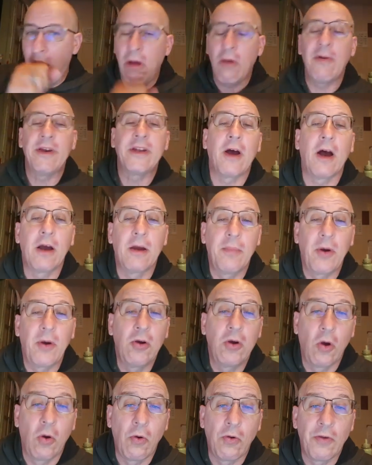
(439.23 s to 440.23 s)
We talk
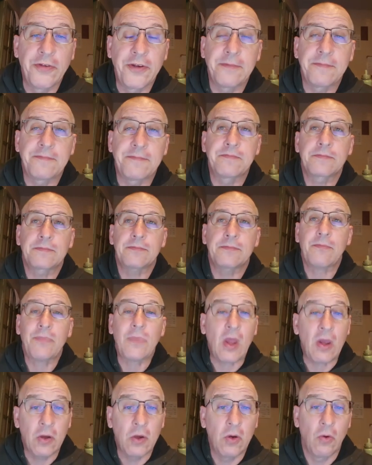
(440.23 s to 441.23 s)
about goals
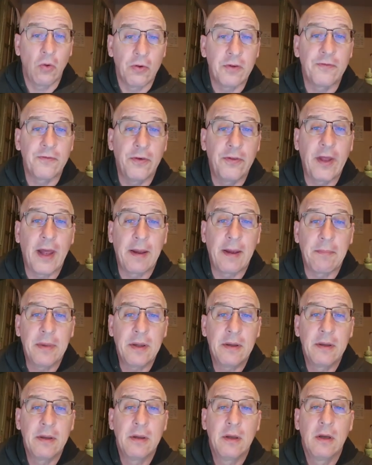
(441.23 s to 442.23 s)
for them.
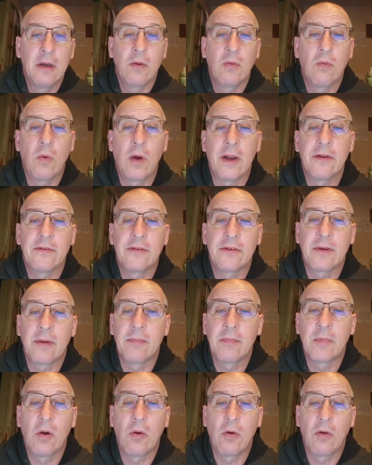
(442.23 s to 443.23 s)
What is
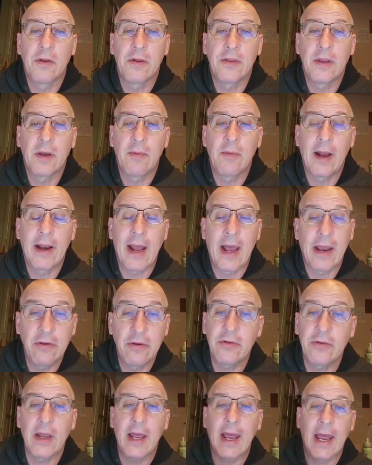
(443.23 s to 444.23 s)
some goal that they want? I
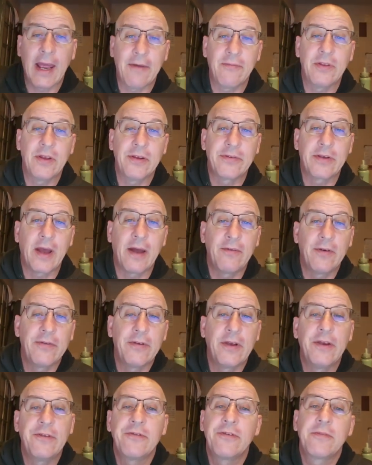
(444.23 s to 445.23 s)
used to have these
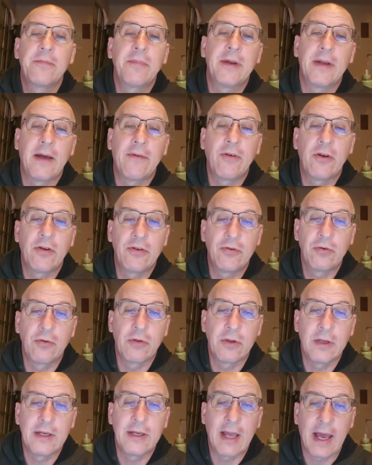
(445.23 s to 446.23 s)
conversations, but never
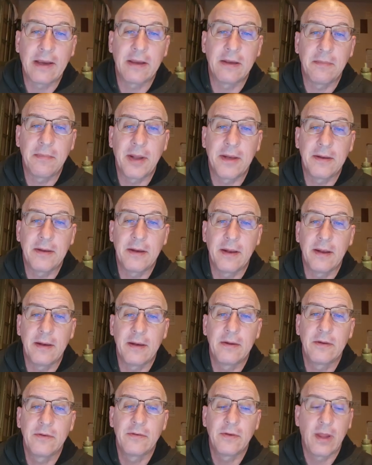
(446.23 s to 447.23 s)
truly documented it
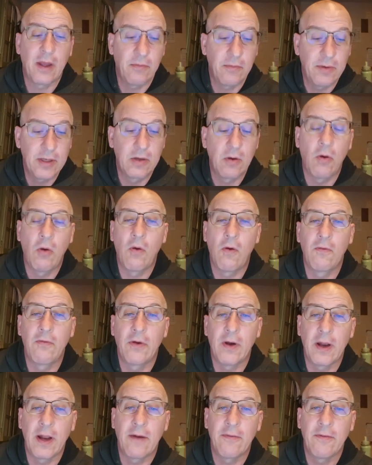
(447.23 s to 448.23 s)
so that we'd go
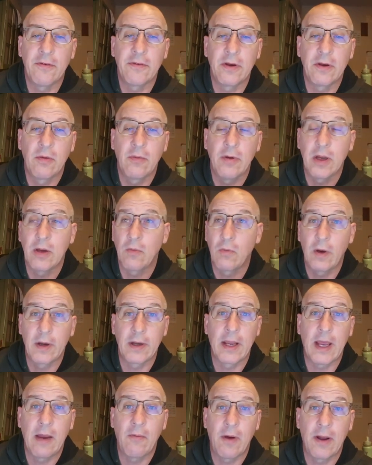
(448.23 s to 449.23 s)
over it every single week. One
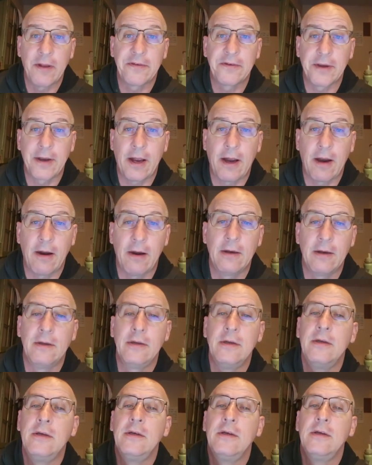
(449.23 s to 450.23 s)
guy wants a car.
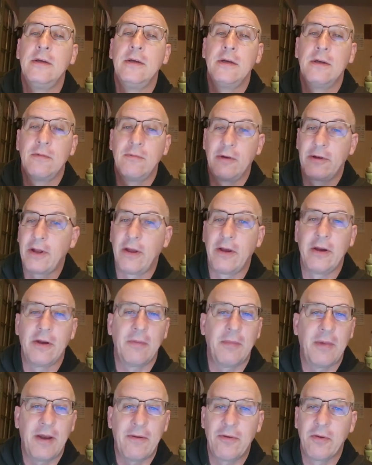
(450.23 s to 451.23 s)
We're telling
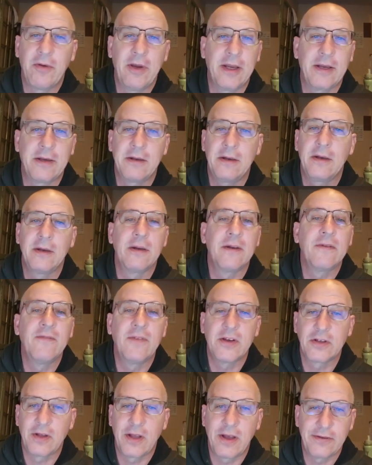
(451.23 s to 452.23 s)
them every week,
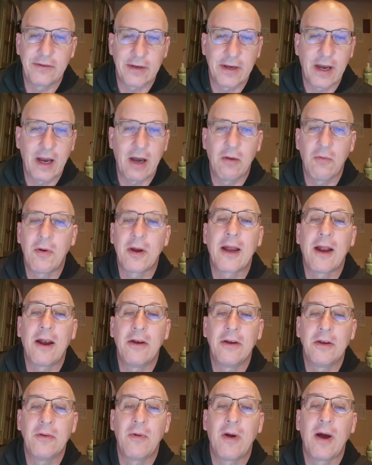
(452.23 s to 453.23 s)
visualize a car. What
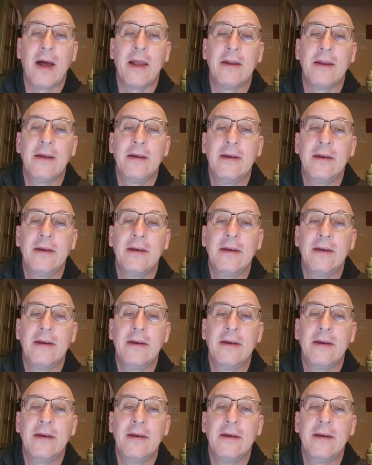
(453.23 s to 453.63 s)
car do you want?